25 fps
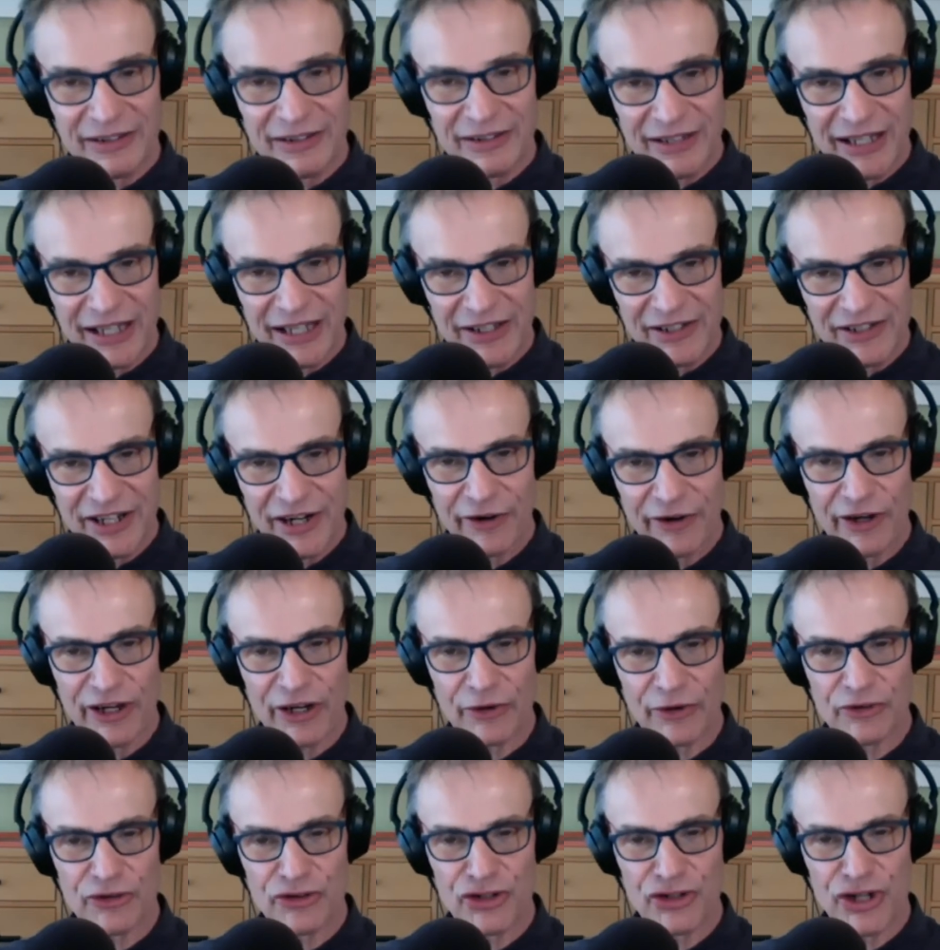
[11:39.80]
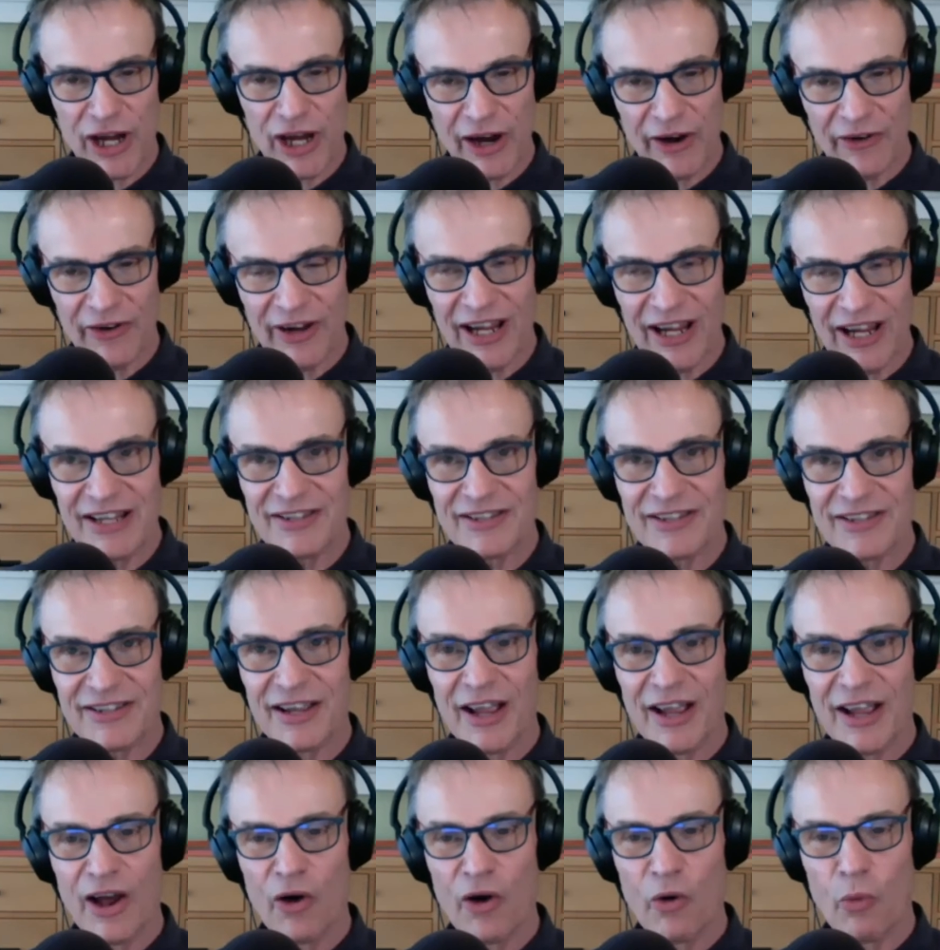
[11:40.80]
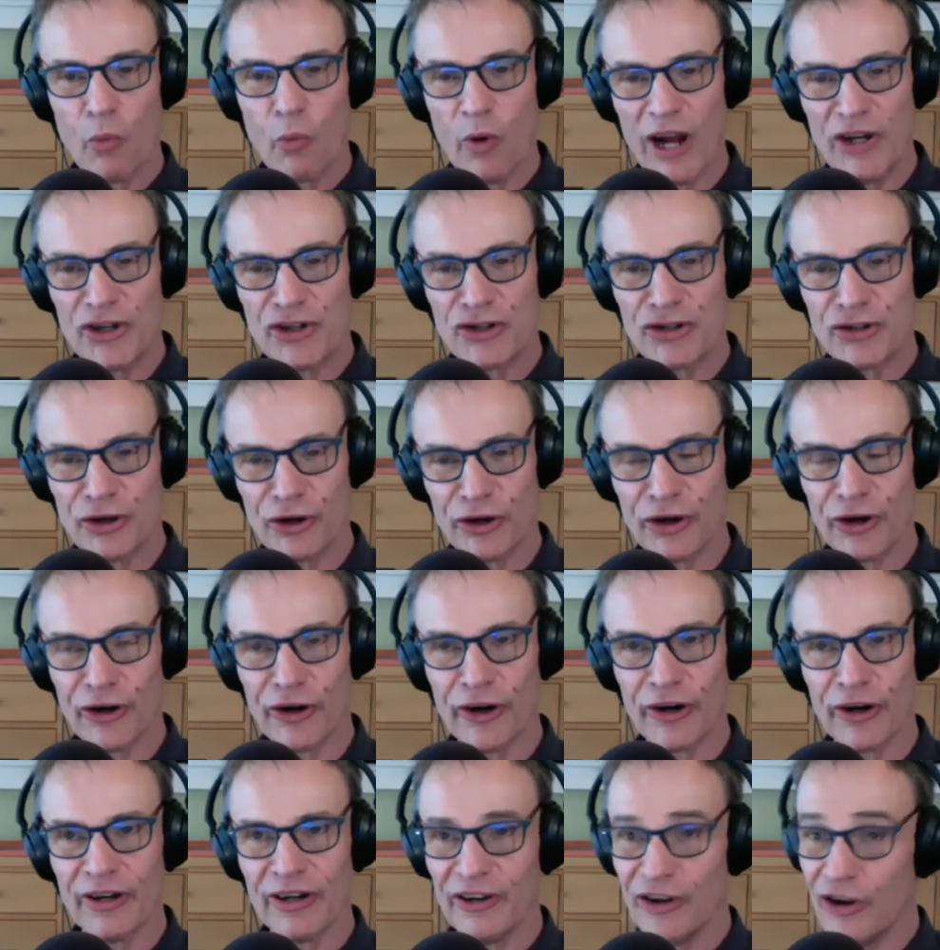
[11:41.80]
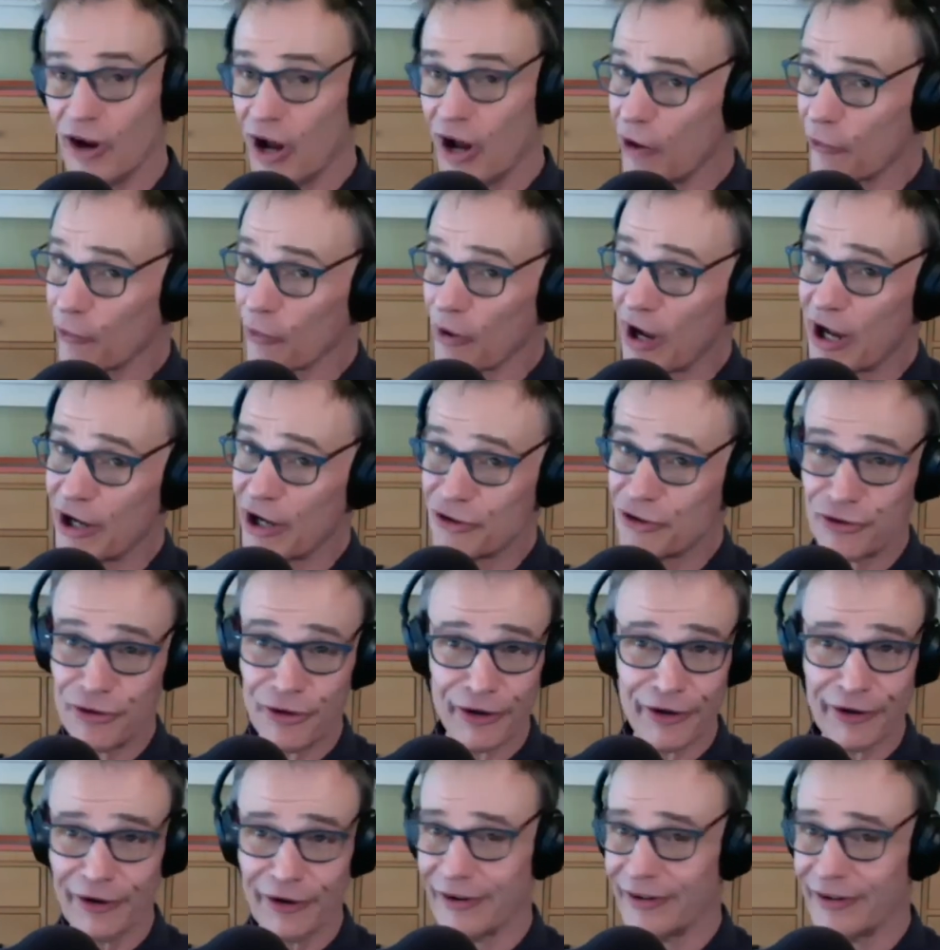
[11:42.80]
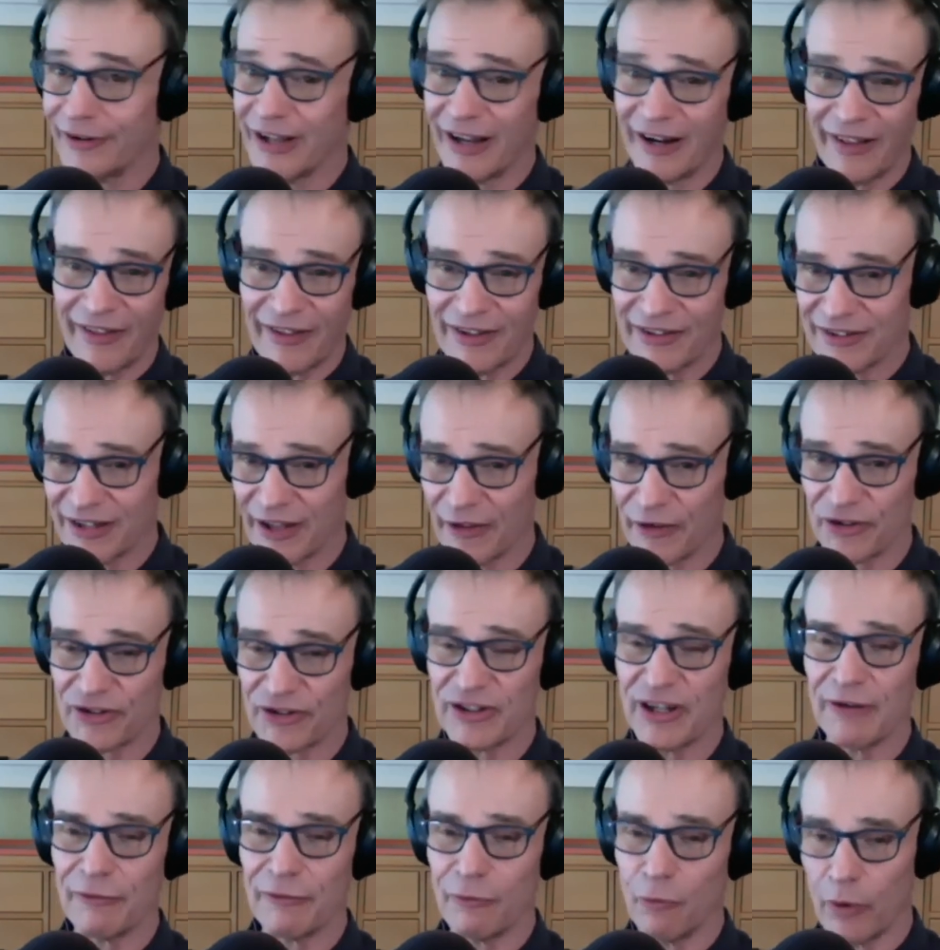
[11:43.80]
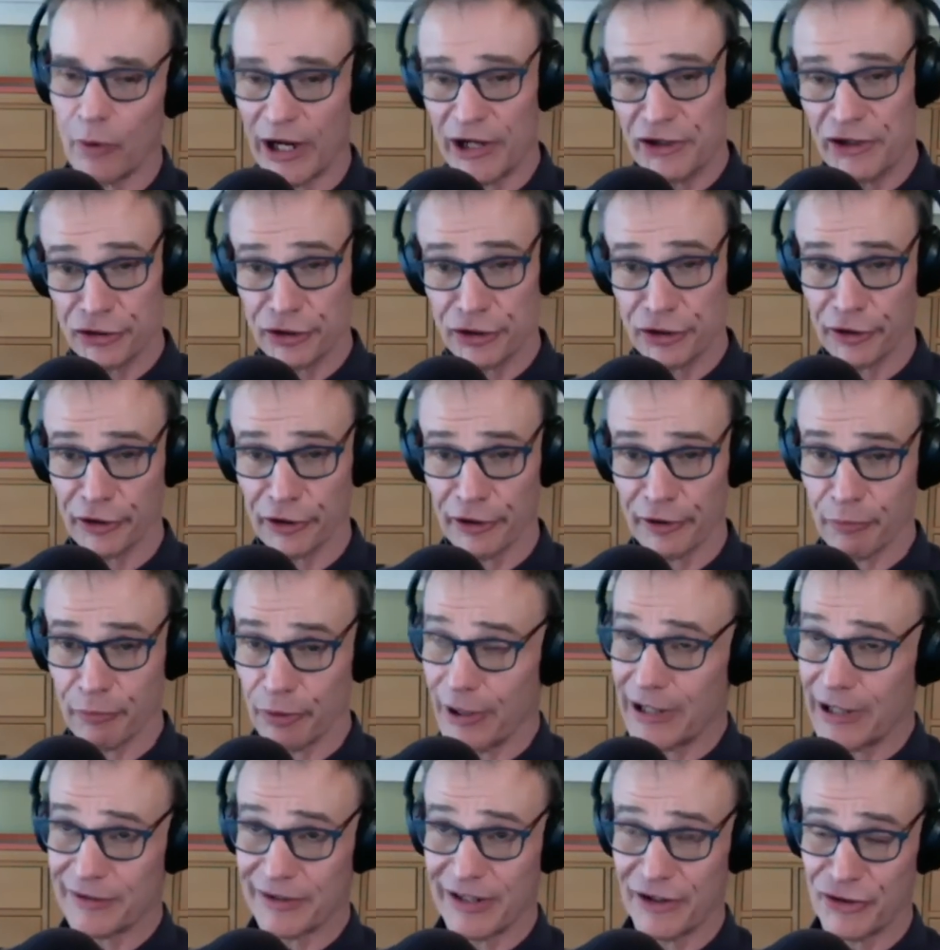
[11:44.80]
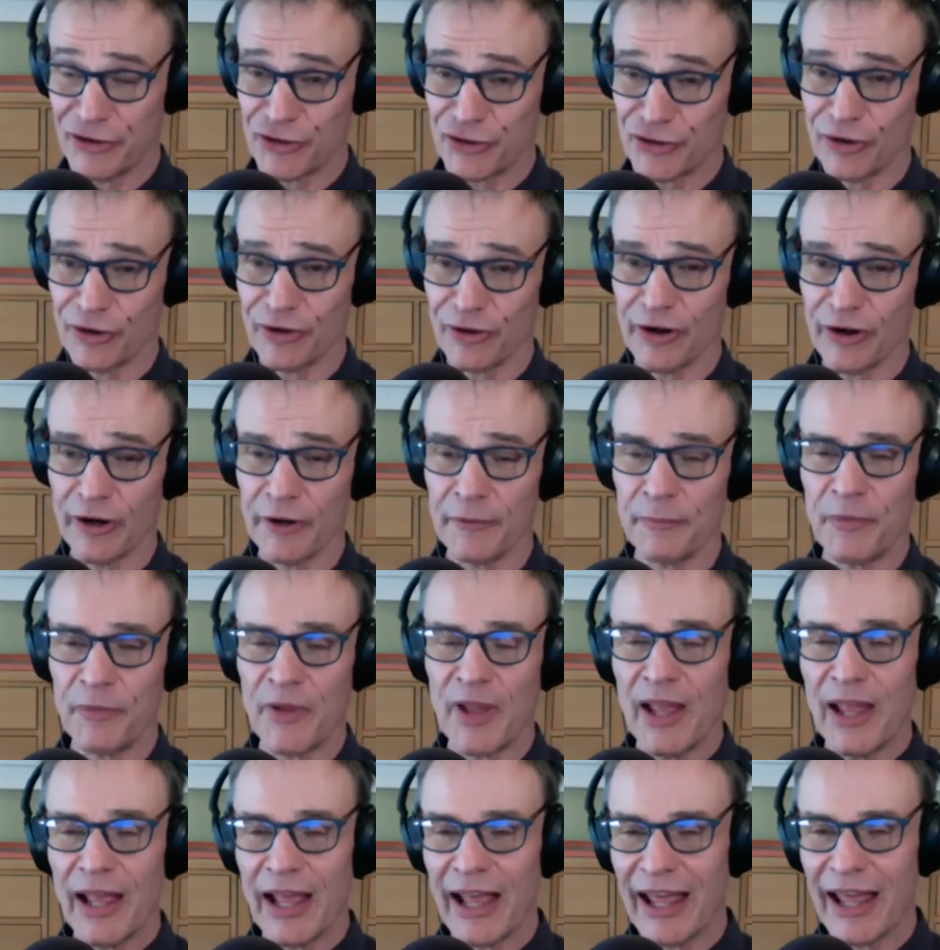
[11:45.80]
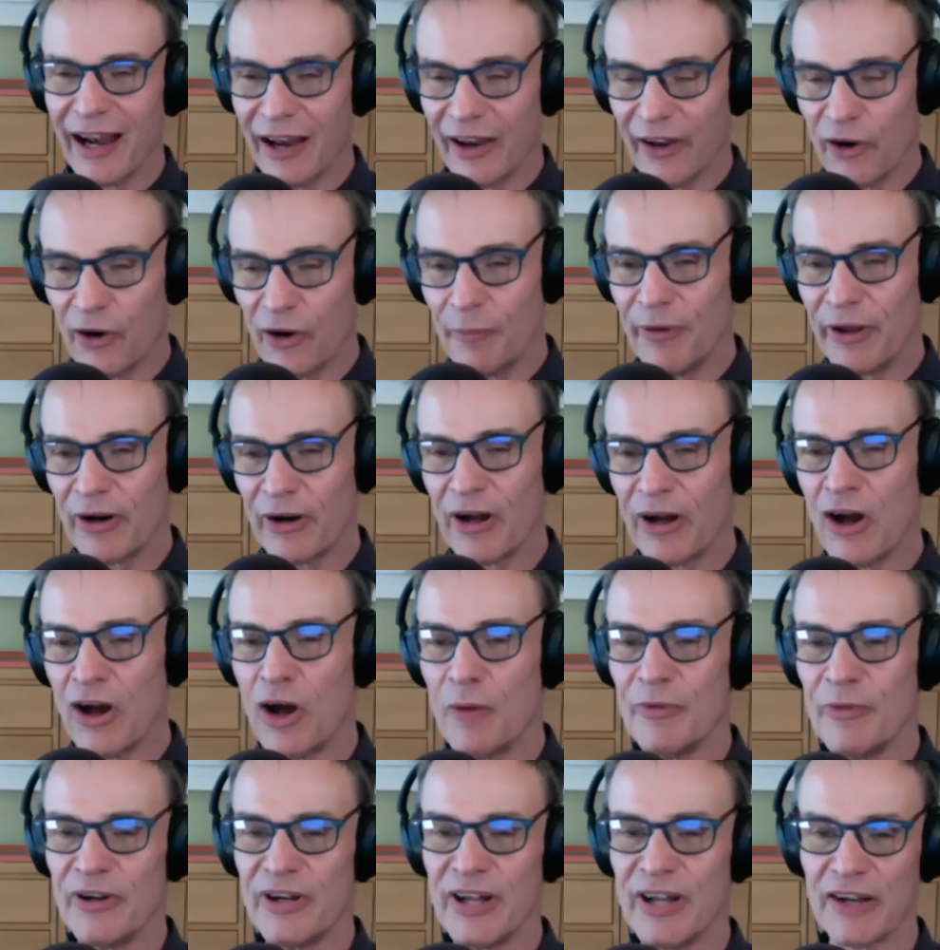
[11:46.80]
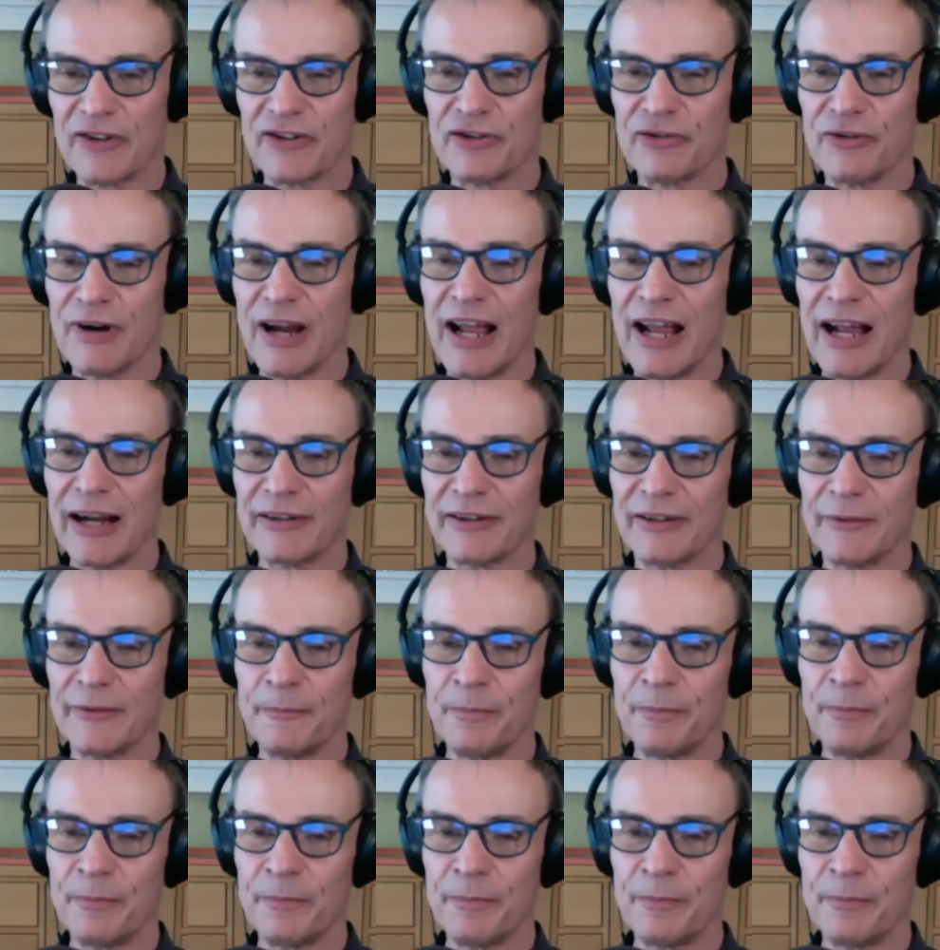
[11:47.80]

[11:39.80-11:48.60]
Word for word: interior cherries, white sugar, not raw sugar, none of this other stuff, white sugar, processed sugar, and a little bit of almond extract.